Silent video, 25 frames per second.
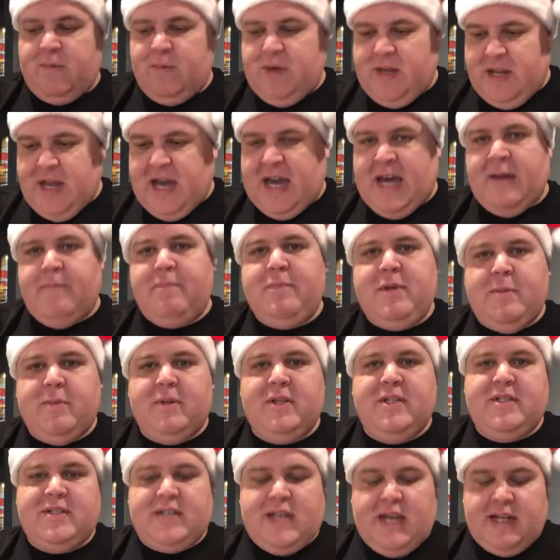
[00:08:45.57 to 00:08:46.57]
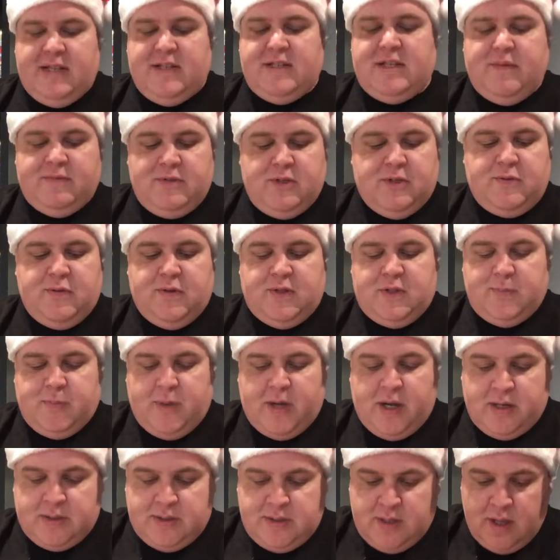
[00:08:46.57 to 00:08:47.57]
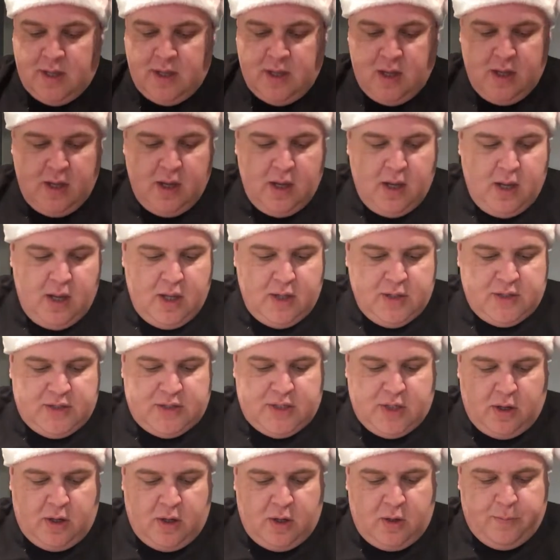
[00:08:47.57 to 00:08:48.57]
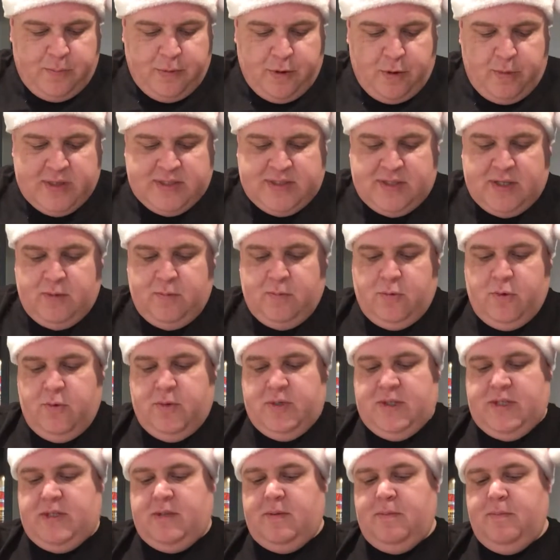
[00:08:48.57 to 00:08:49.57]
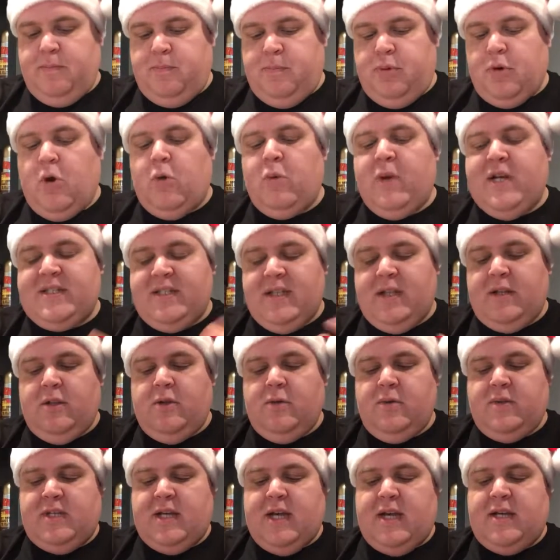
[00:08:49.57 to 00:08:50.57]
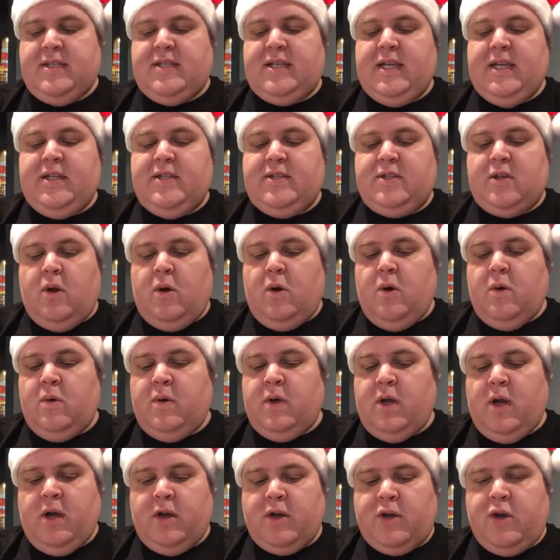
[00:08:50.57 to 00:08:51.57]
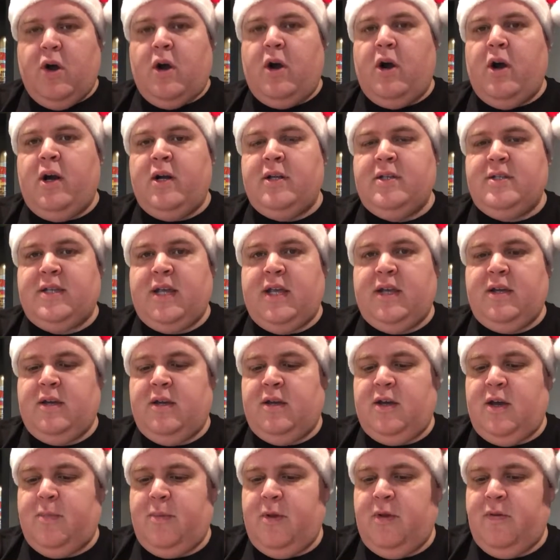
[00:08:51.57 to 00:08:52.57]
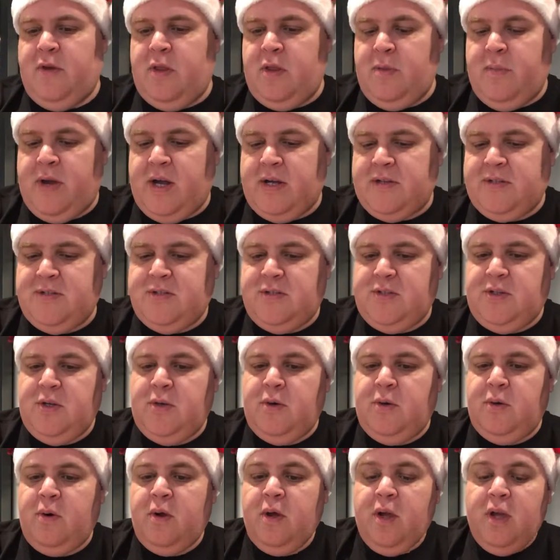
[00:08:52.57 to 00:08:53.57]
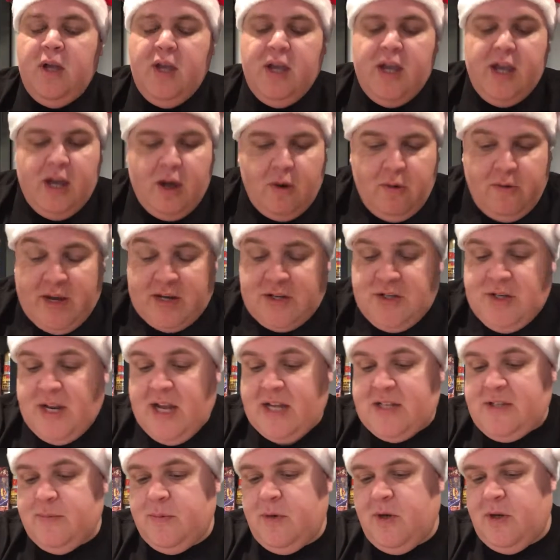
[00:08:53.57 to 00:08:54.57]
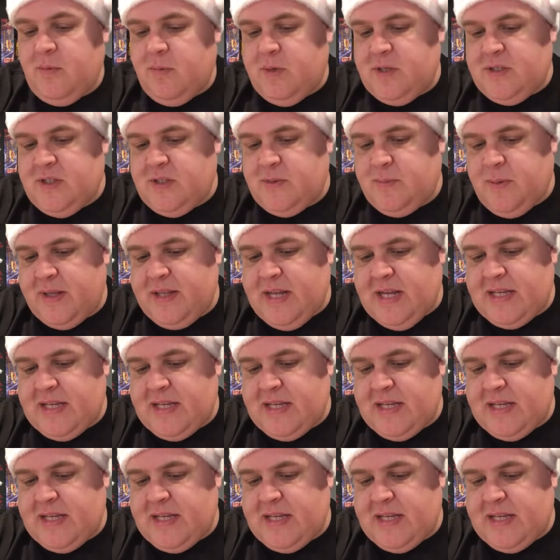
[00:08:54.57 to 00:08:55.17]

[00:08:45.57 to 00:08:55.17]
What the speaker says: We got people to sign stuff just for this box. So Pro Wrestling Loot does its own cards, like a couple of other boxes do. And we've actually got some good ones this month.